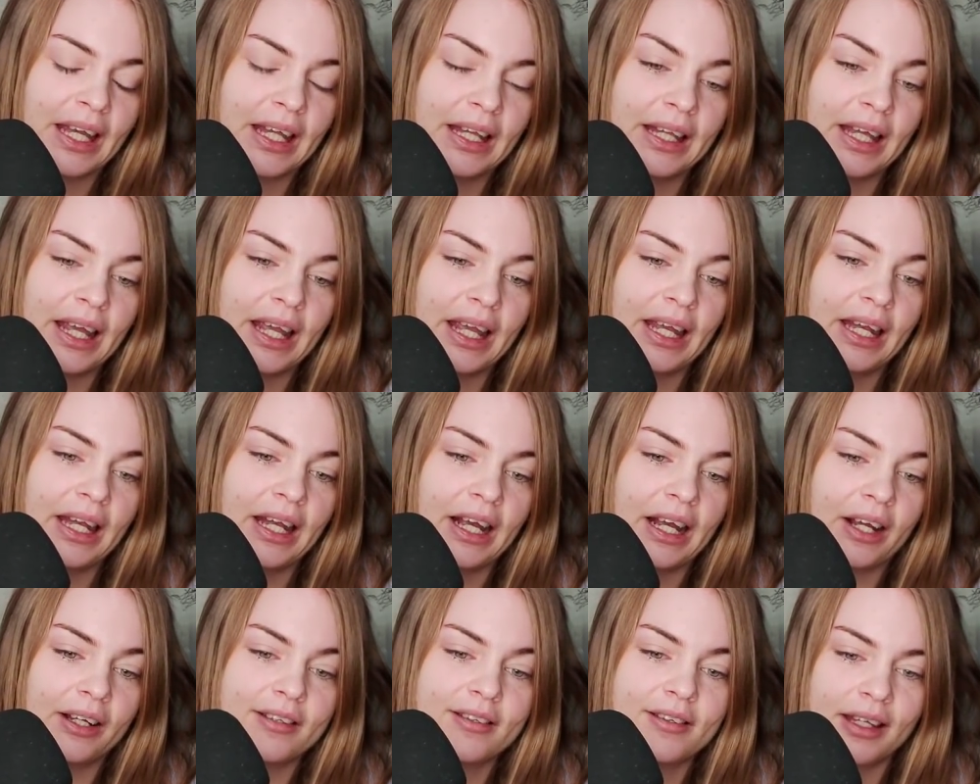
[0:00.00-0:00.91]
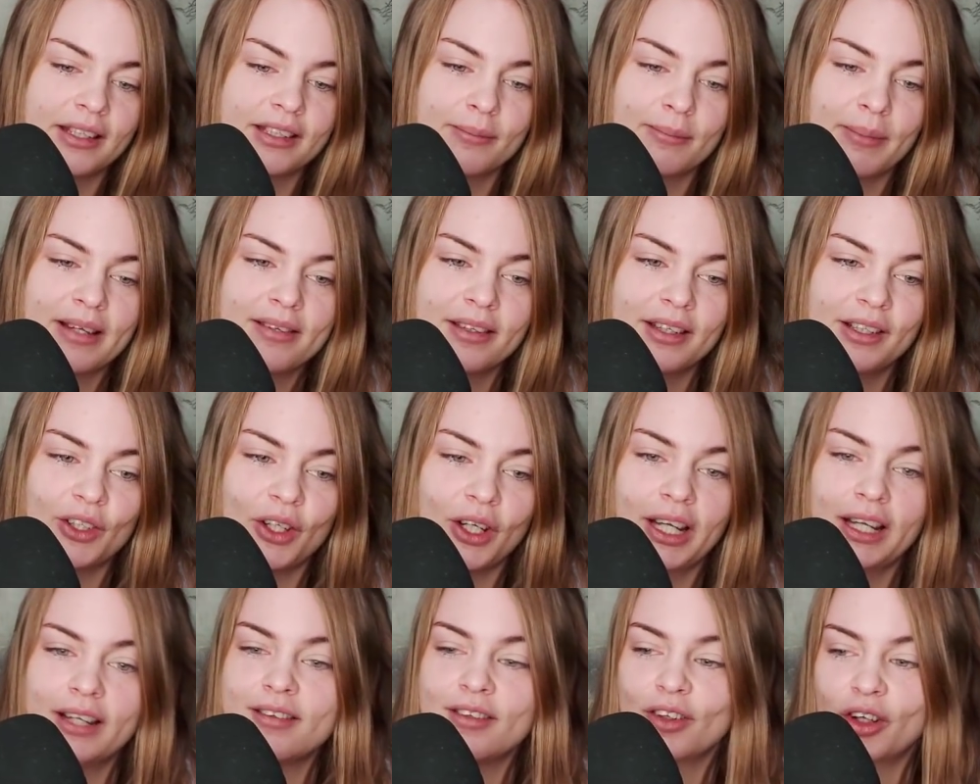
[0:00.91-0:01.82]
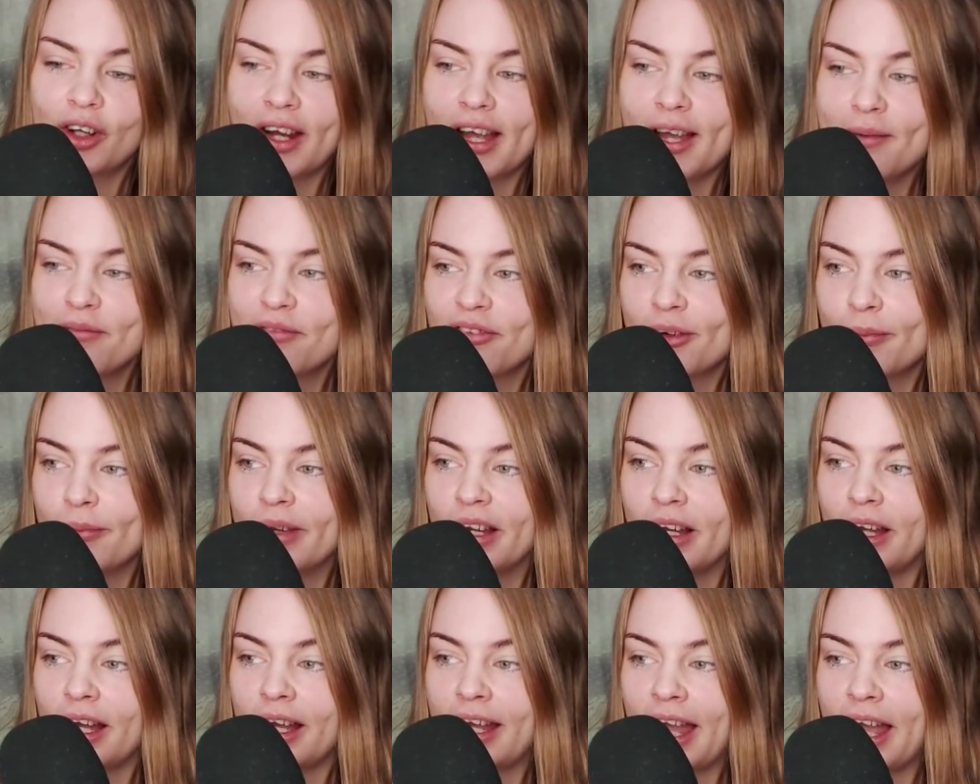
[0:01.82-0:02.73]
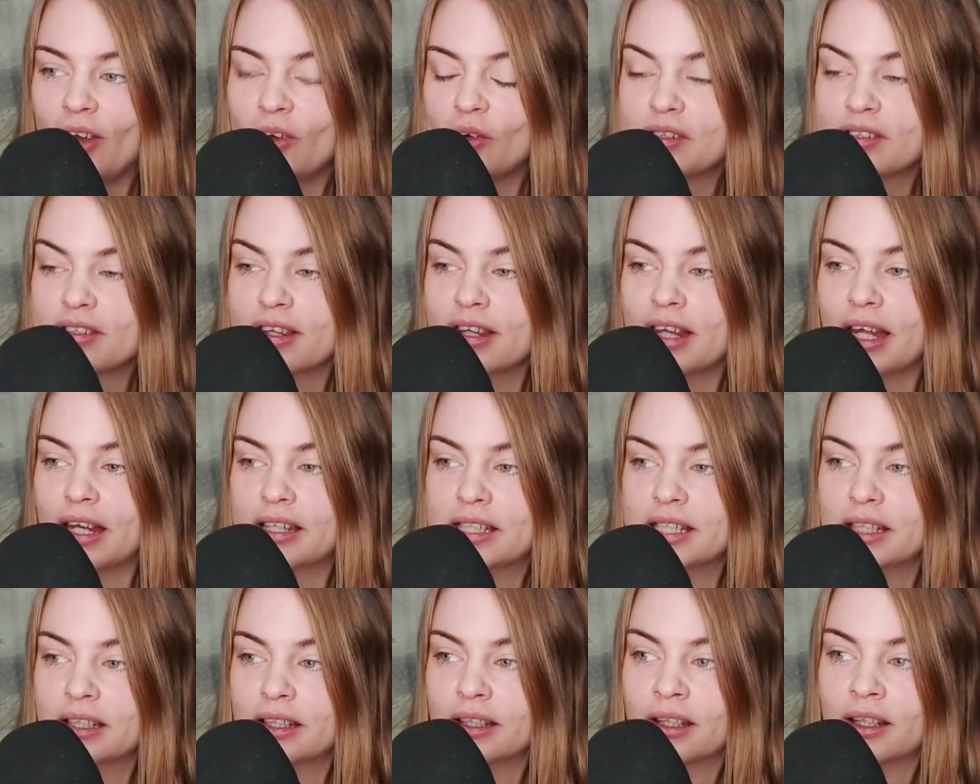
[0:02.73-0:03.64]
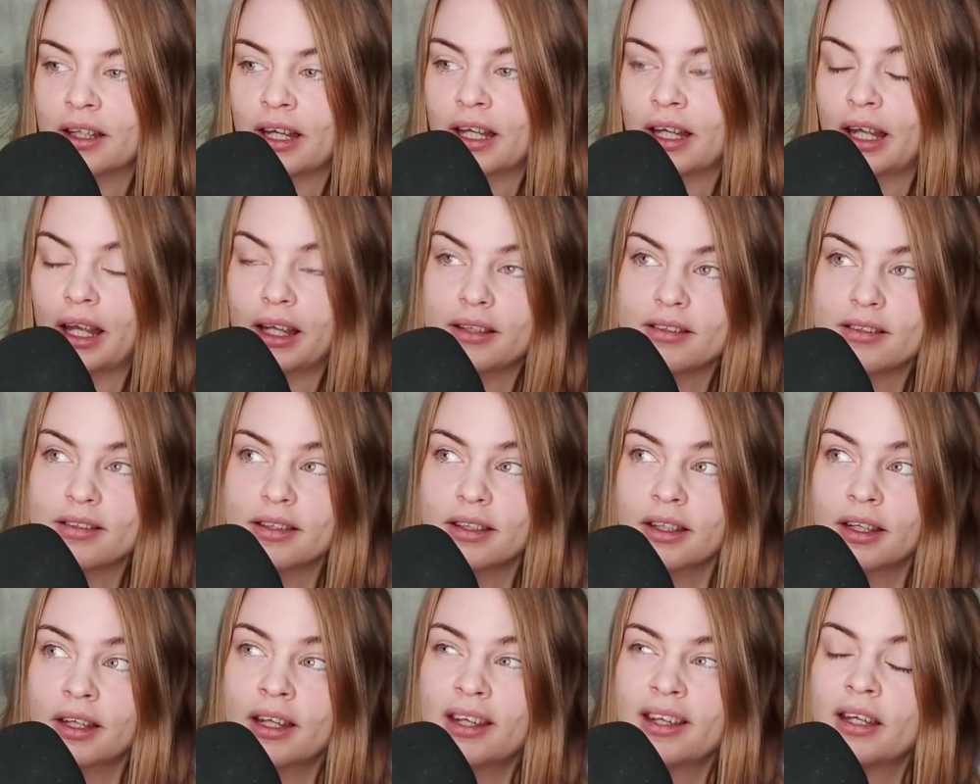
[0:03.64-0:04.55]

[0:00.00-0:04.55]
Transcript: And then I got sent a message on Instagram from an account that I guess